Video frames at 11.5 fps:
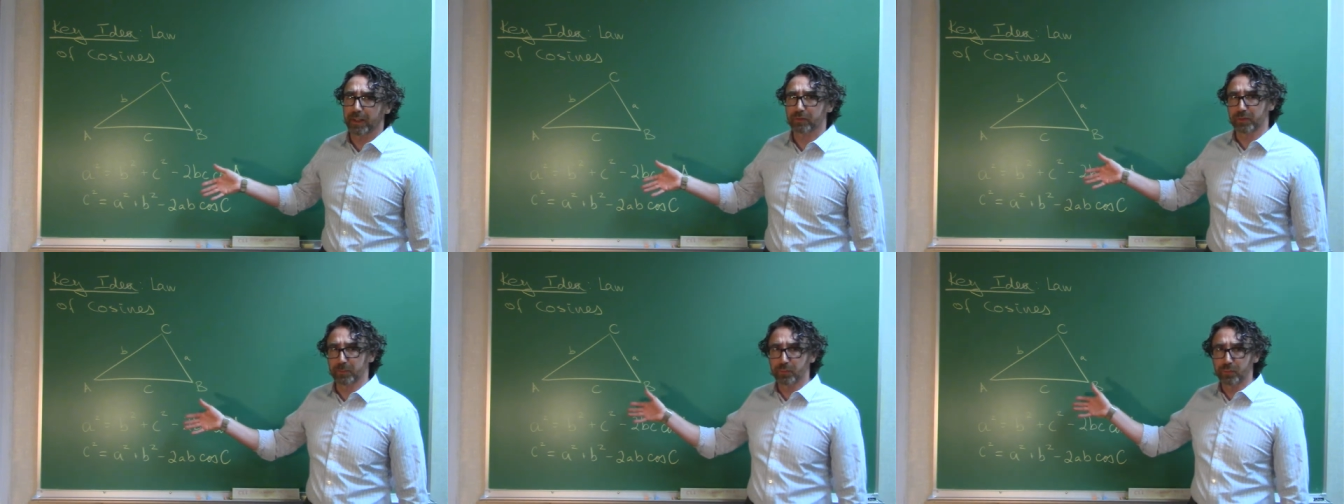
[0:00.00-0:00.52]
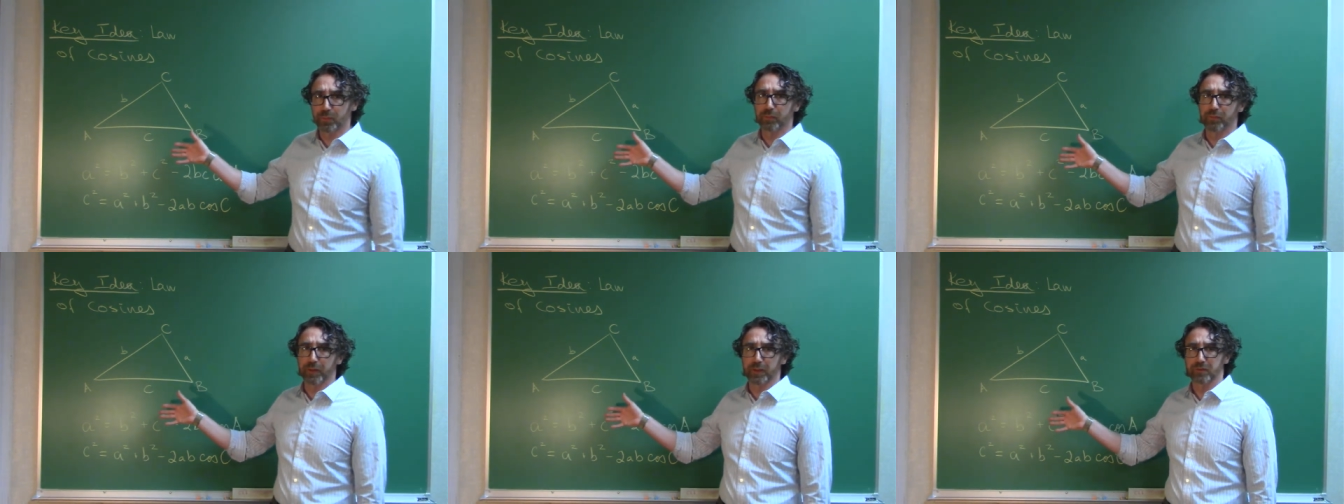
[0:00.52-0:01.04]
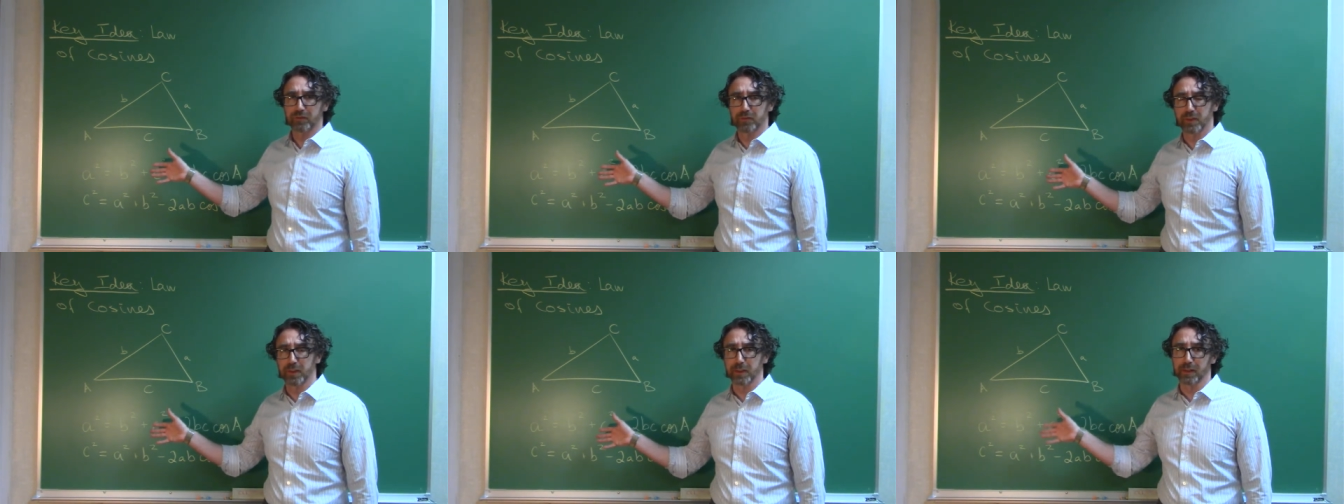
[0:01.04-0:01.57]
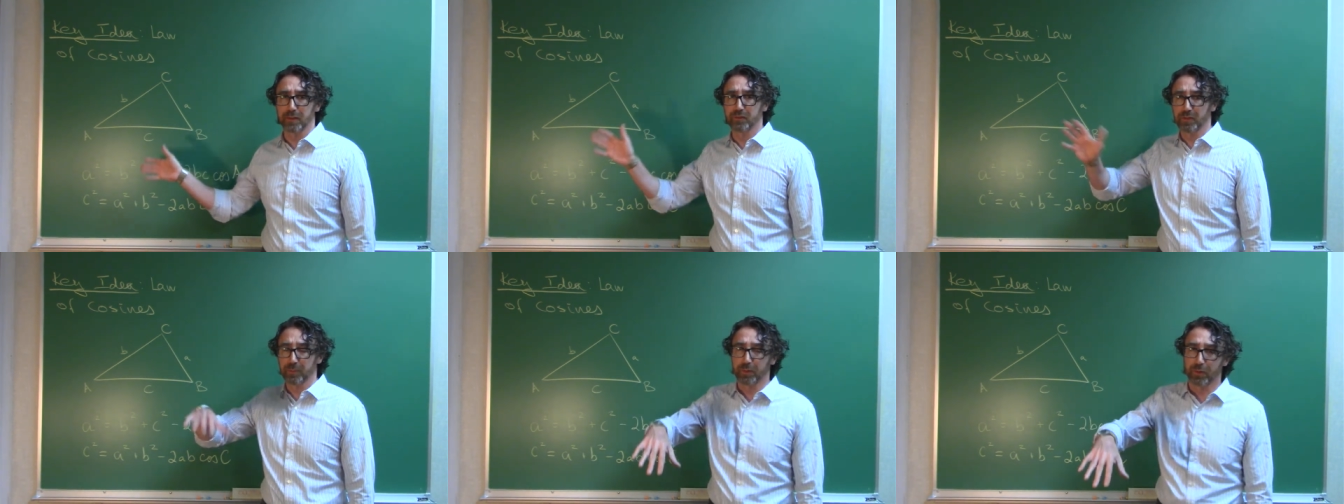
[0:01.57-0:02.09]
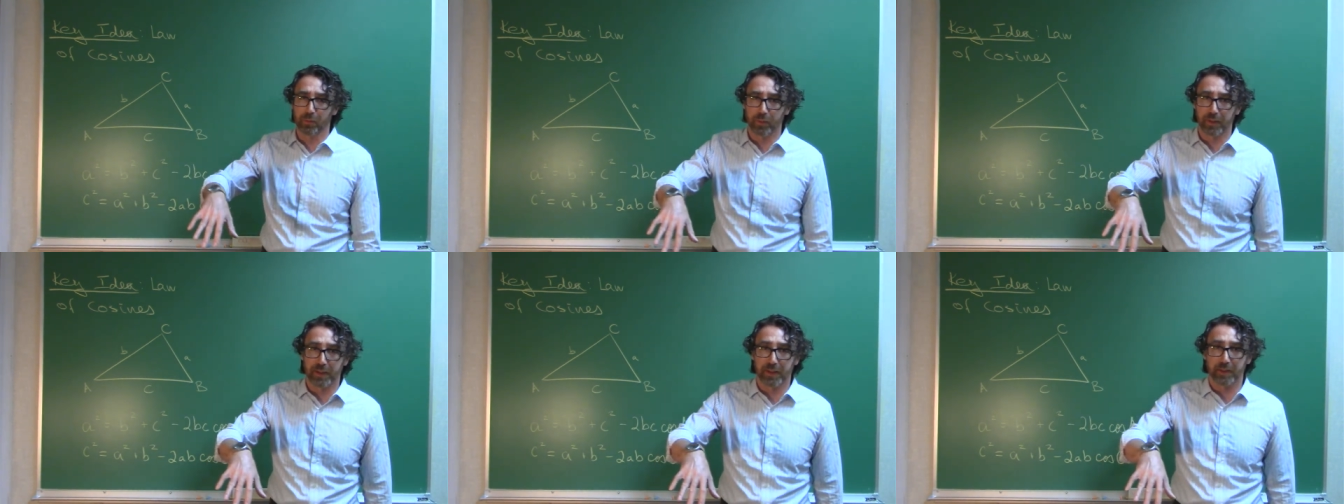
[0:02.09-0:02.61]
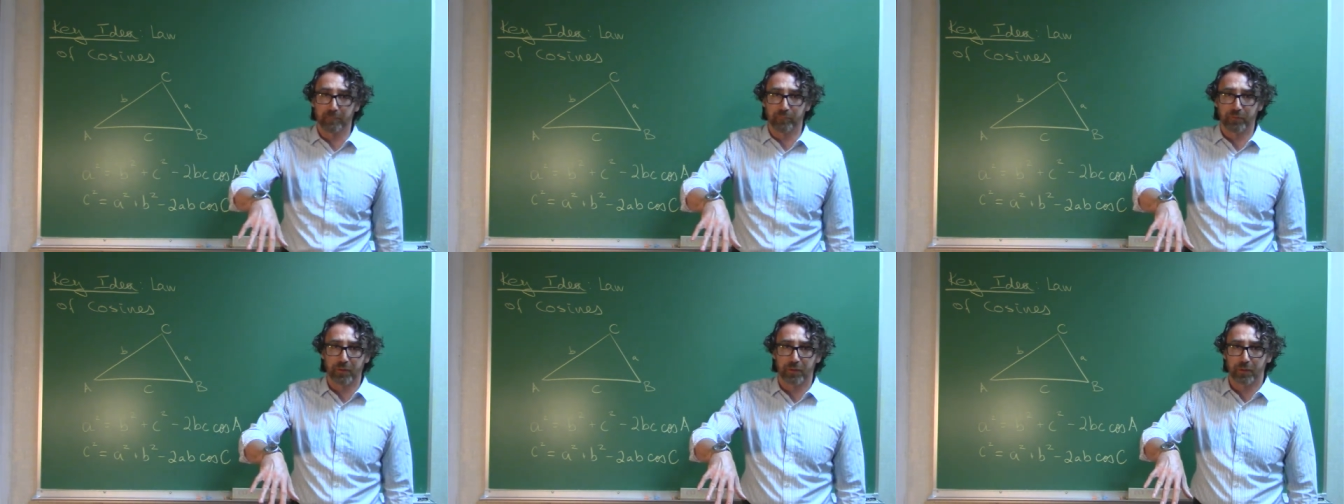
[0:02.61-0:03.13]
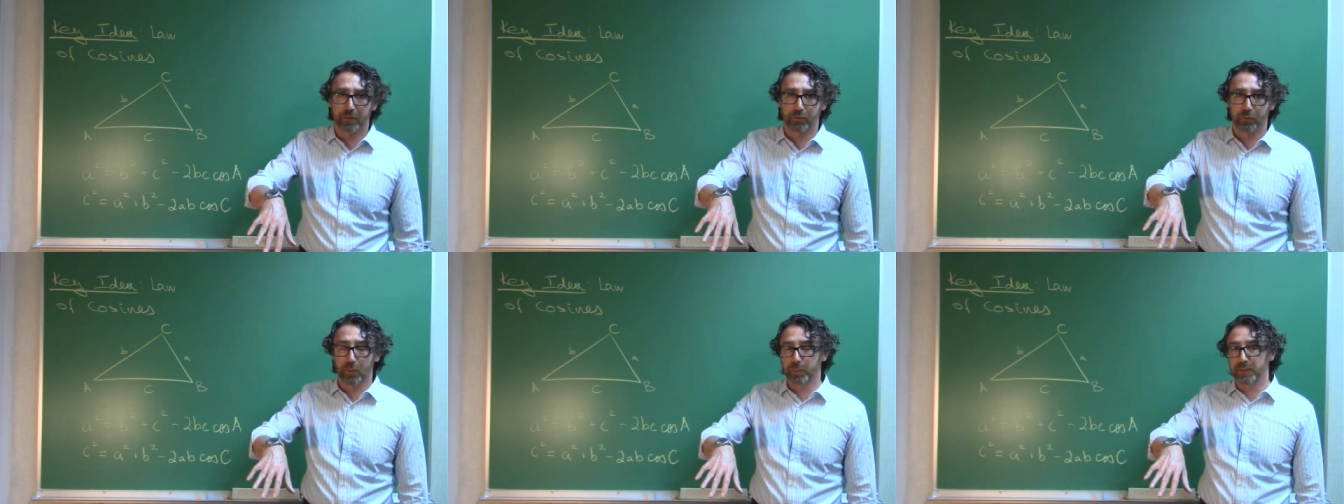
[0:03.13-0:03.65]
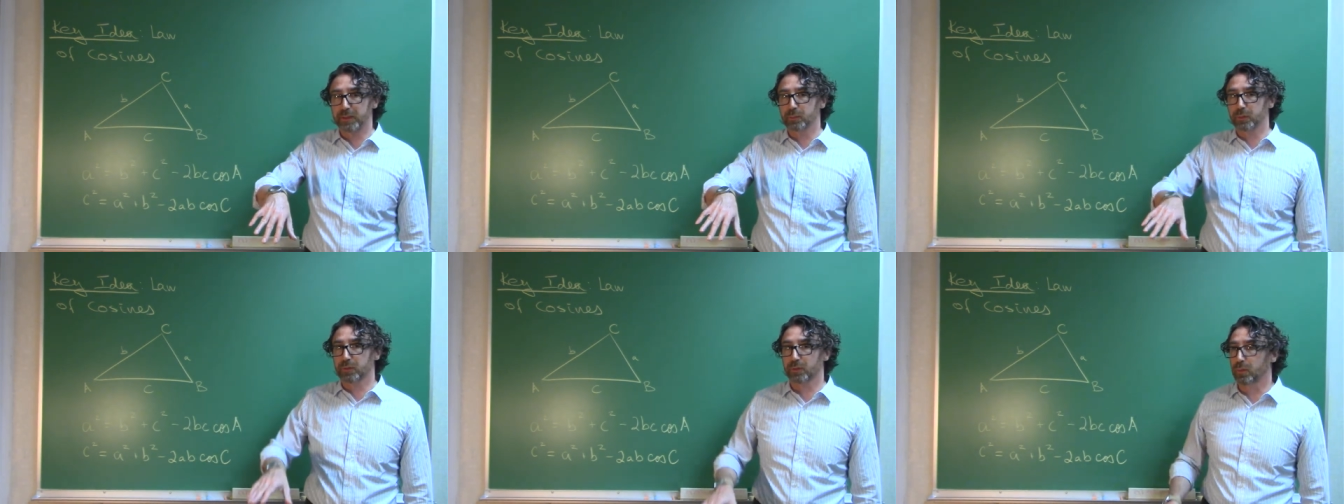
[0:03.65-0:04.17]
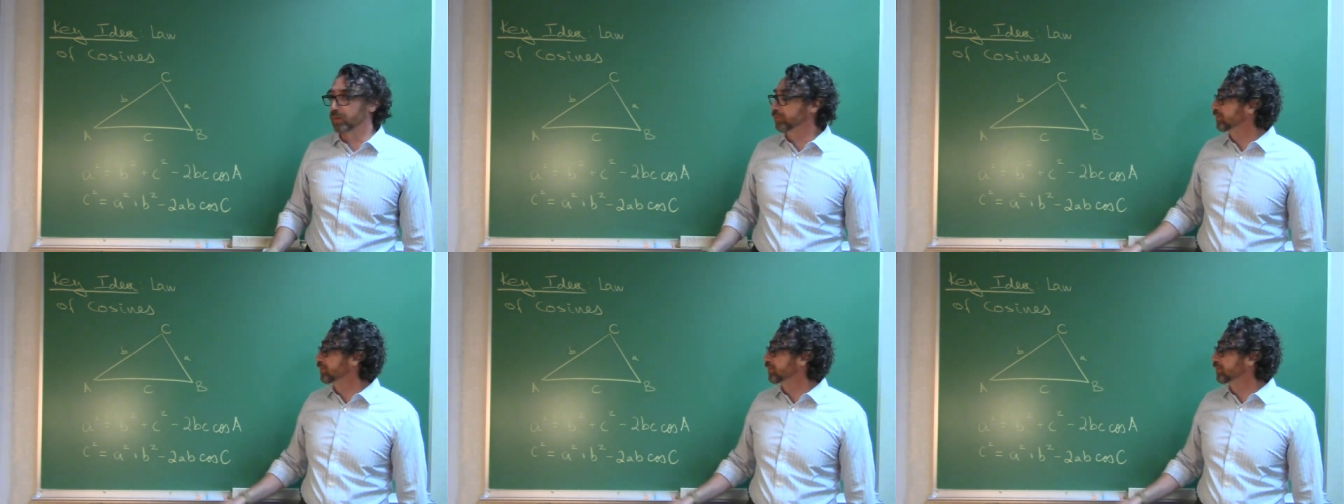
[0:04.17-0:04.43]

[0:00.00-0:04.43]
actually prove this in a similar way to what we did with the law of